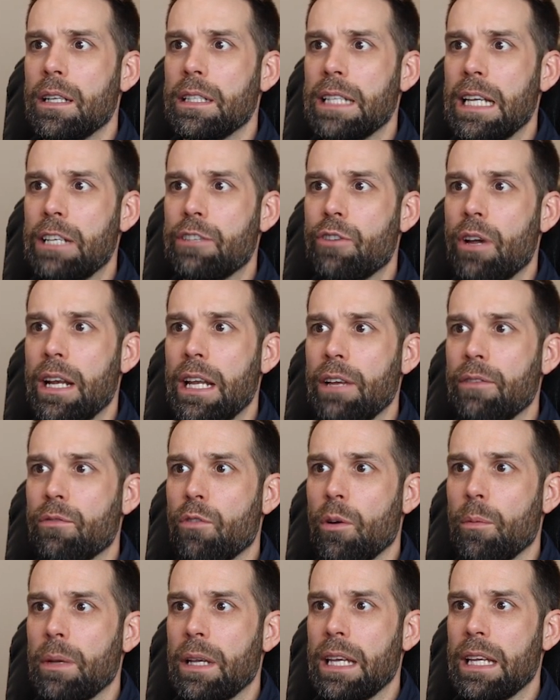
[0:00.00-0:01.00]
day trading
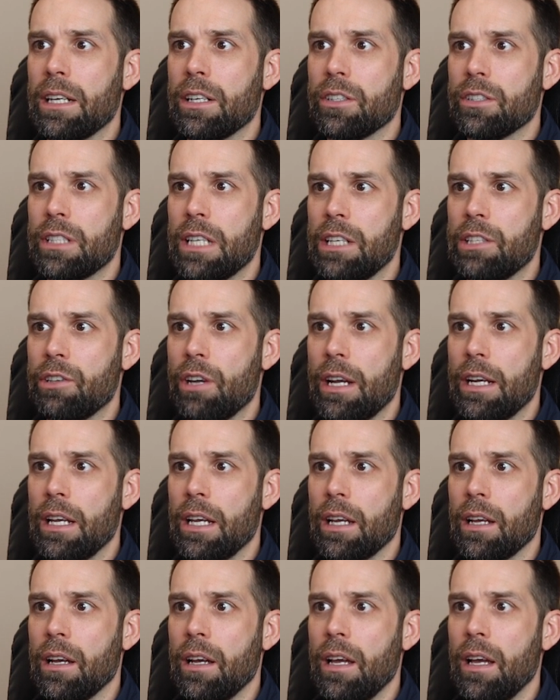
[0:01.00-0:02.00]
for beginners, day
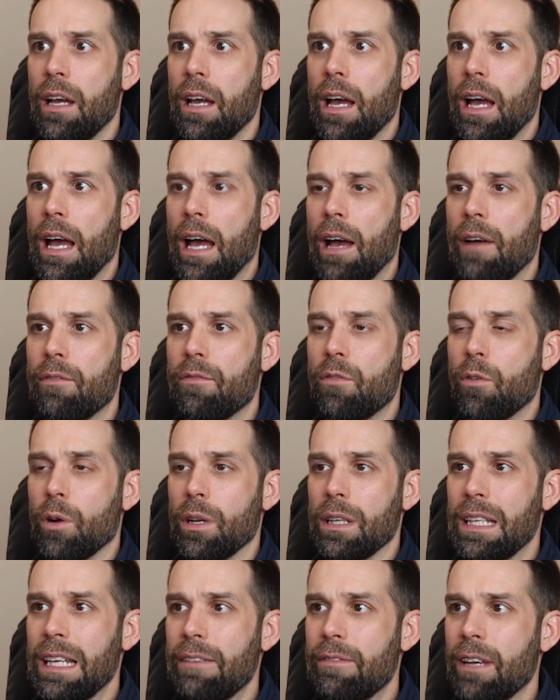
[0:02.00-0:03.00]
trading for
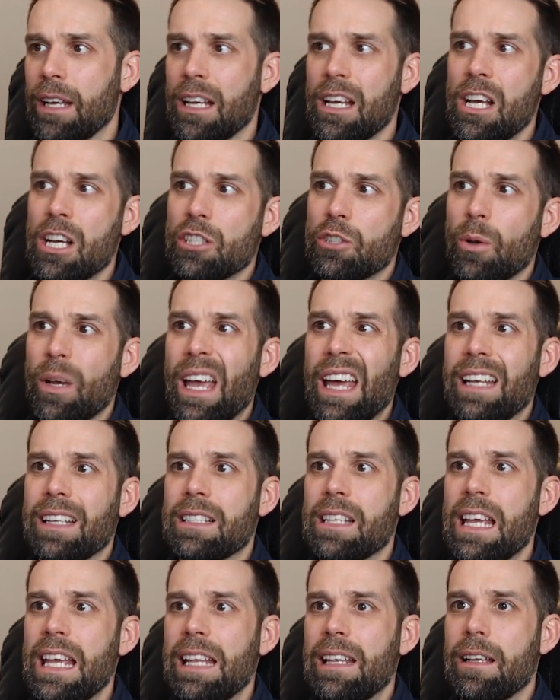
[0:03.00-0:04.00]
a living. So again,
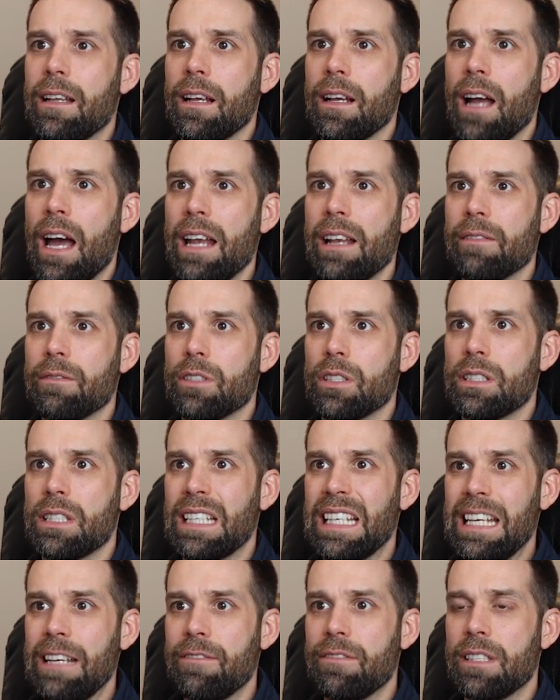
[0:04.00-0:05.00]
it kind of
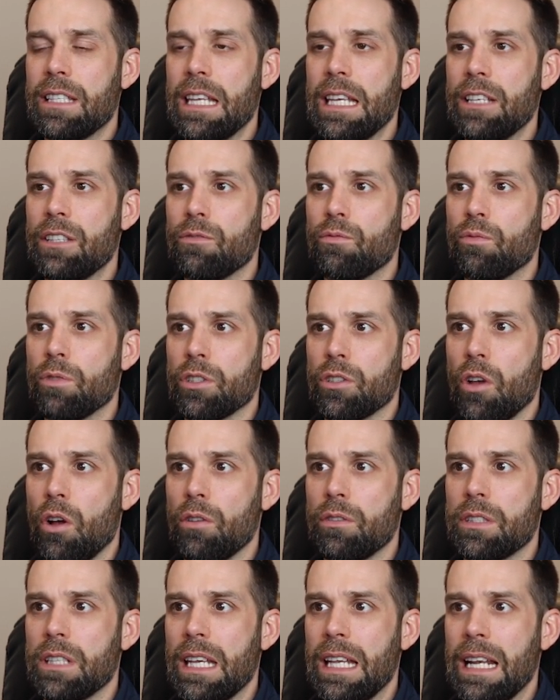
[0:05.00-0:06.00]
gives these
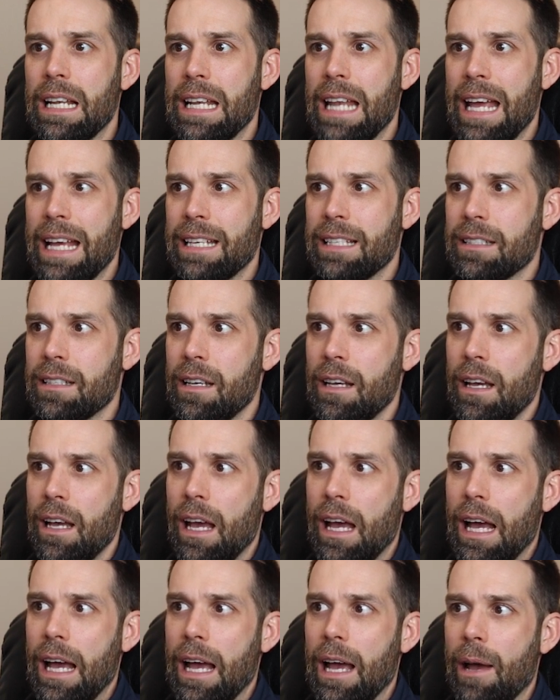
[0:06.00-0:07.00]
results in a nice
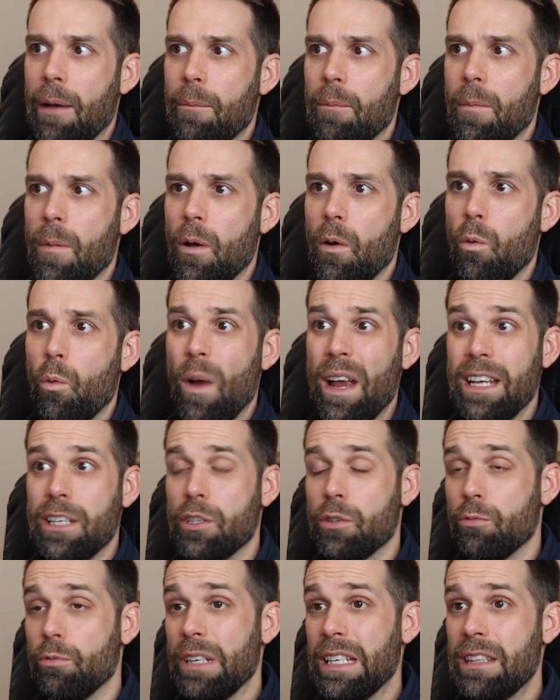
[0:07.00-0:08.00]
way
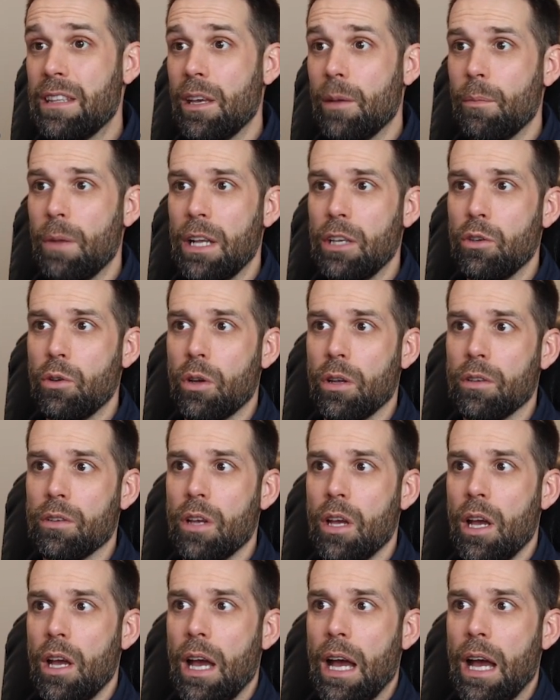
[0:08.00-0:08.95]
to read them, and you can